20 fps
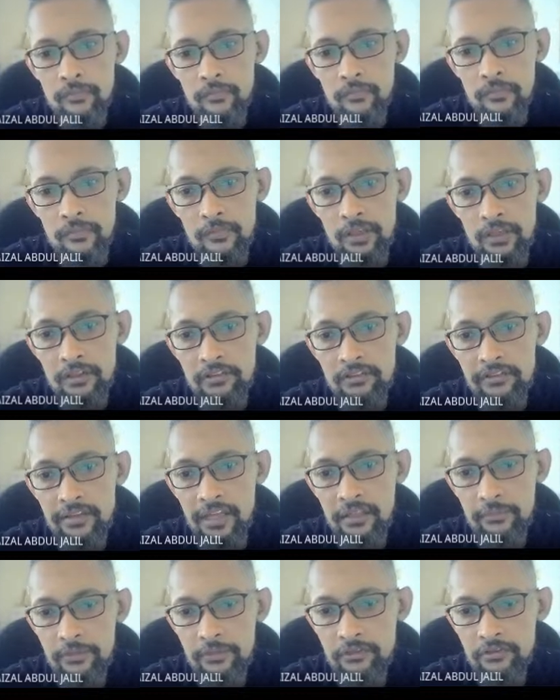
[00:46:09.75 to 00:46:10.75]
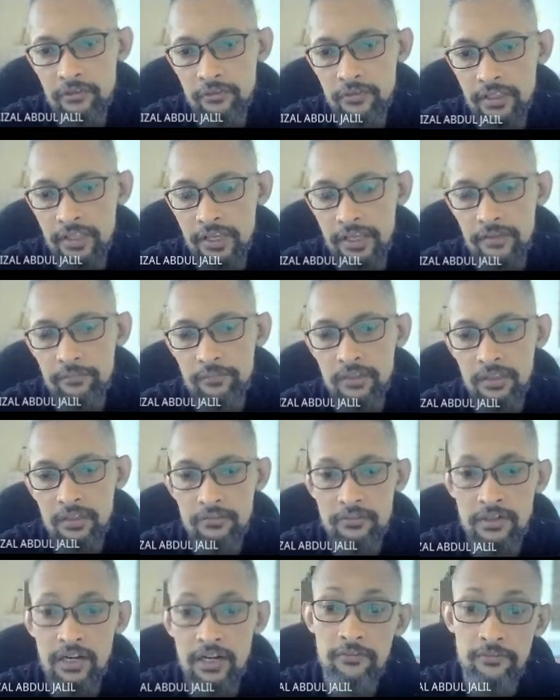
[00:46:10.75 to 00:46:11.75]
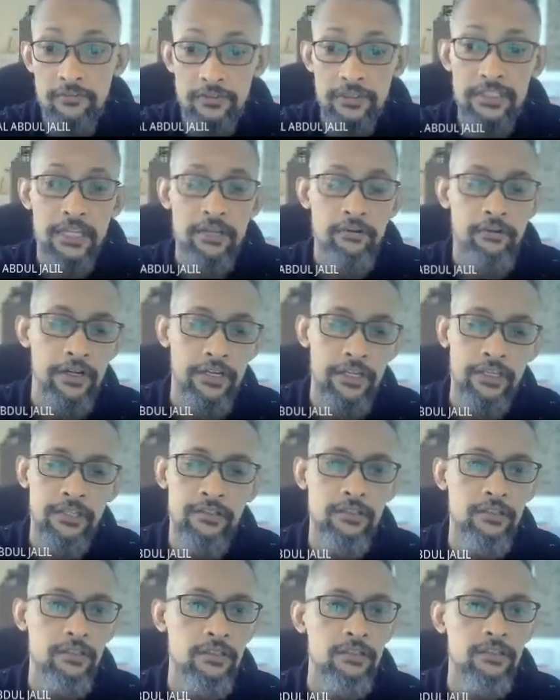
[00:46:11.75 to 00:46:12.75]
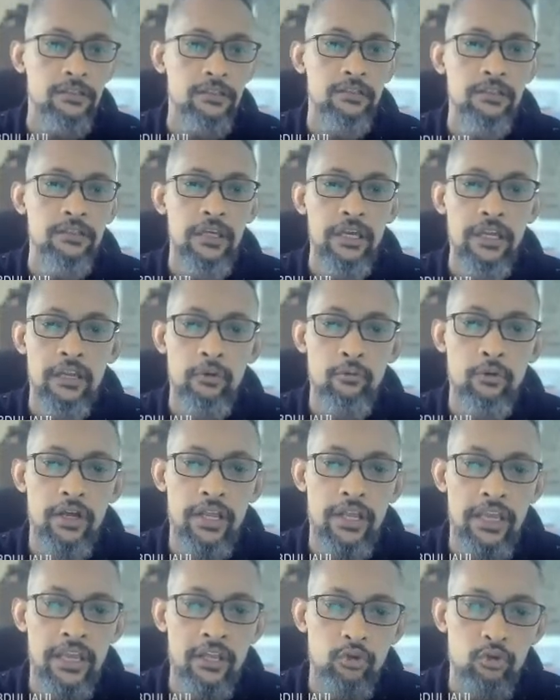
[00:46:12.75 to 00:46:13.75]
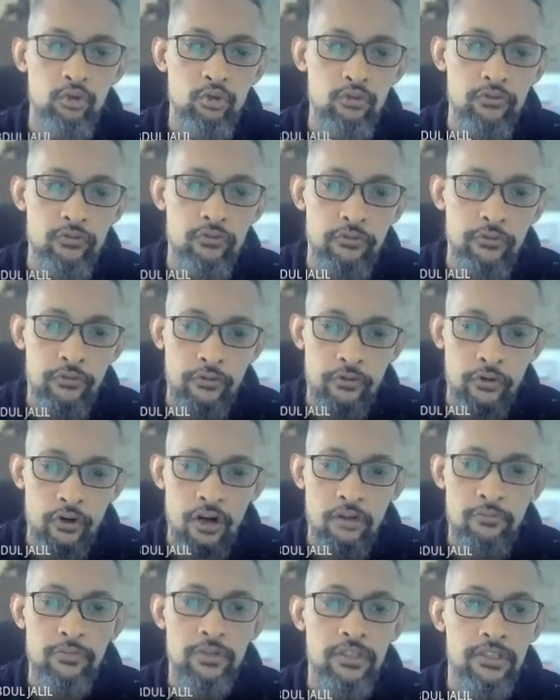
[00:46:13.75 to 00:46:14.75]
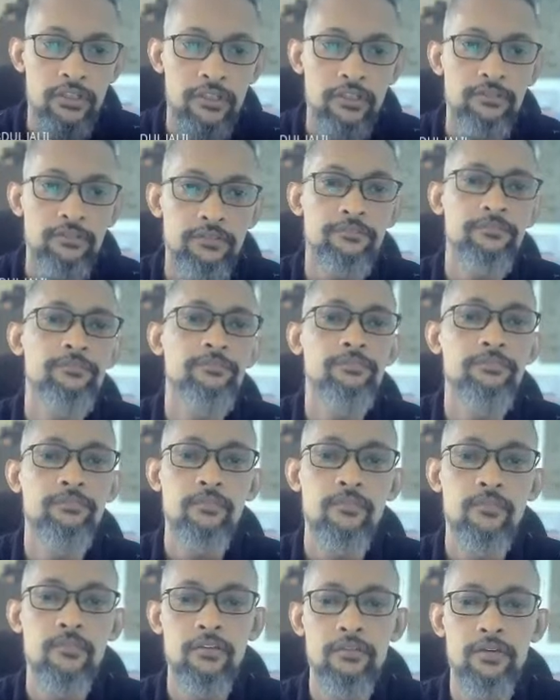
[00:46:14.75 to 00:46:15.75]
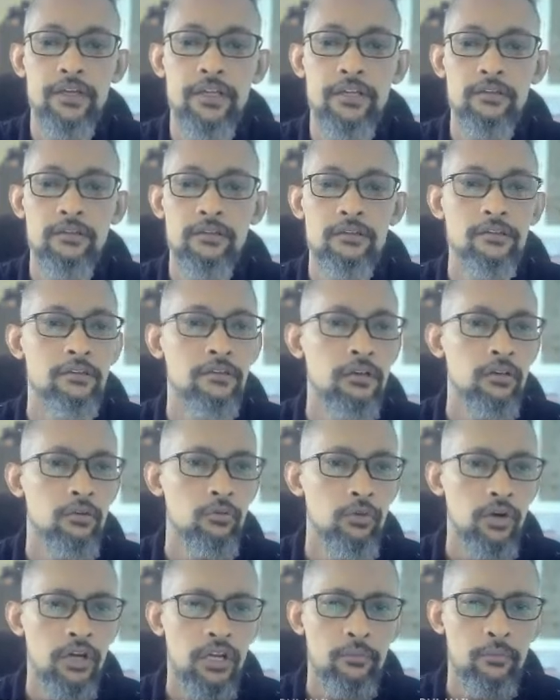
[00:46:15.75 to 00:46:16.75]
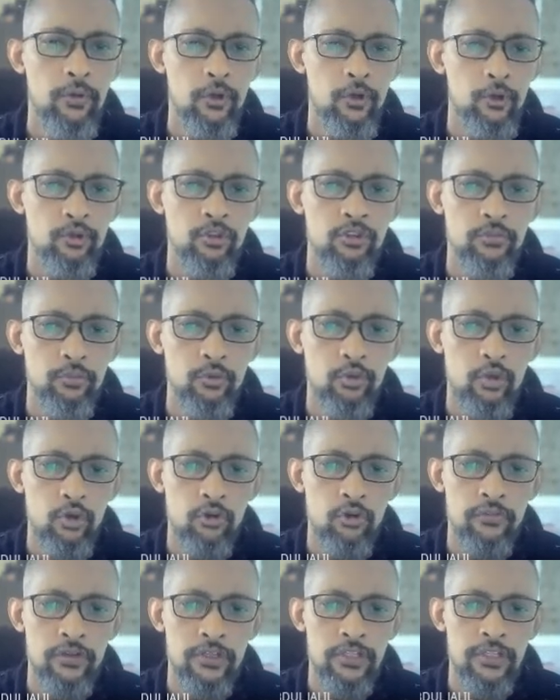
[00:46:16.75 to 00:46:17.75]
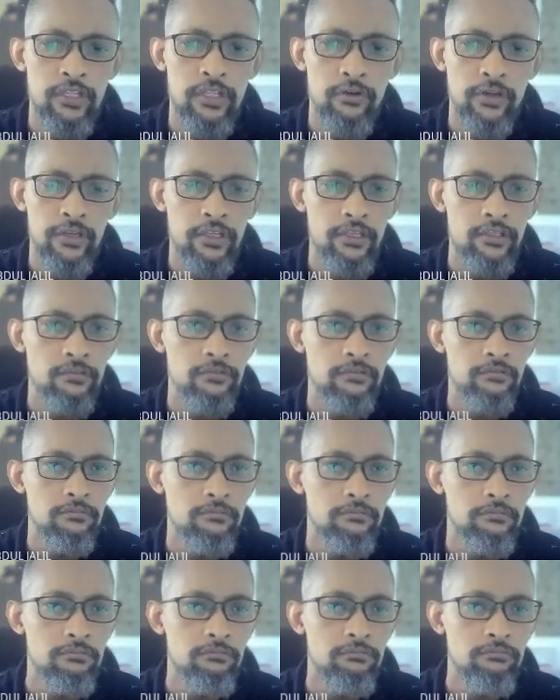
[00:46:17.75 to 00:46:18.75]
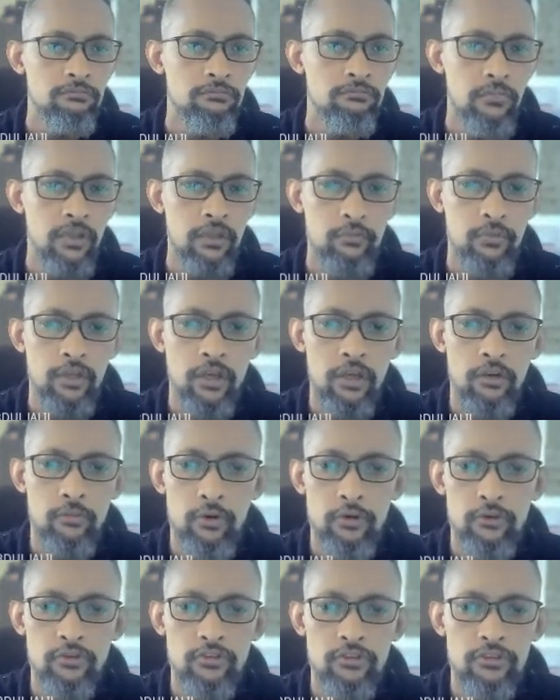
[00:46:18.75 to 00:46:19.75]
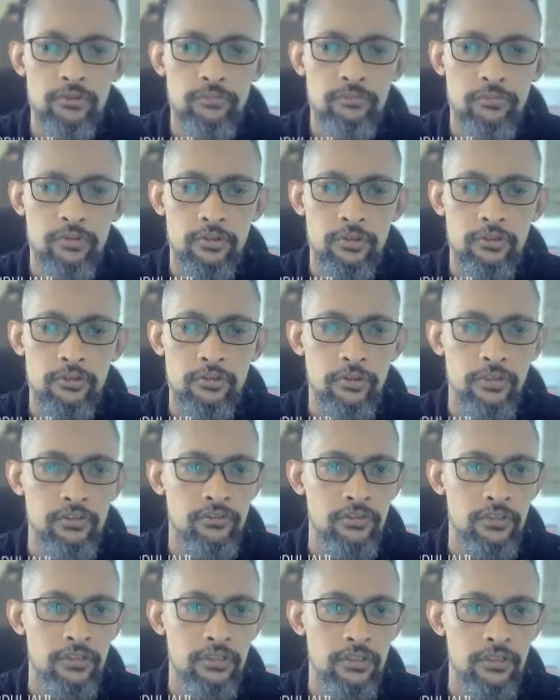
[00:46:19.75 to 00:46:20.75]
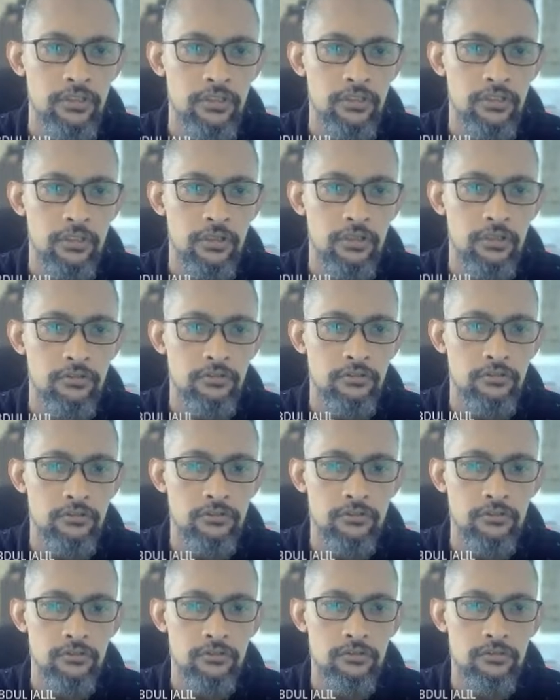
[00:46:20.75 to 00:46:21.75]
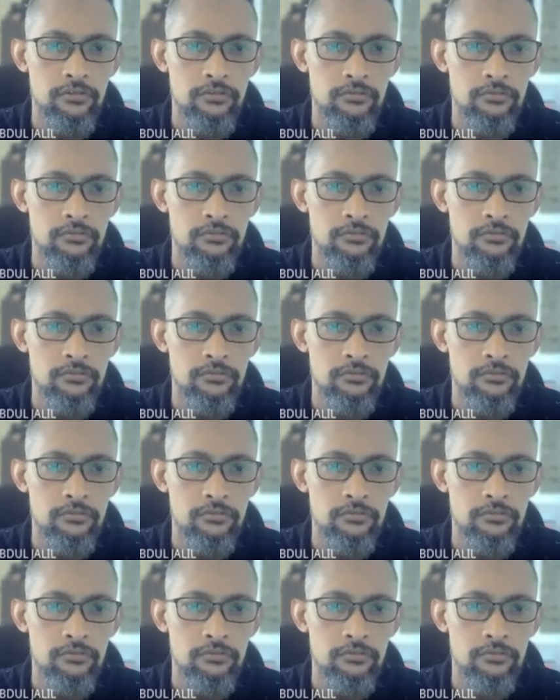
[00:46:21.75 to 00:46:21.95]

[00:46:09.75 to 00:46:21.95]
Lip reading: Okay, this helmet's over there, roughly directly. And then what I can do from here, right? What am I going to put over here, okay? Maybe I'm going to put basically those.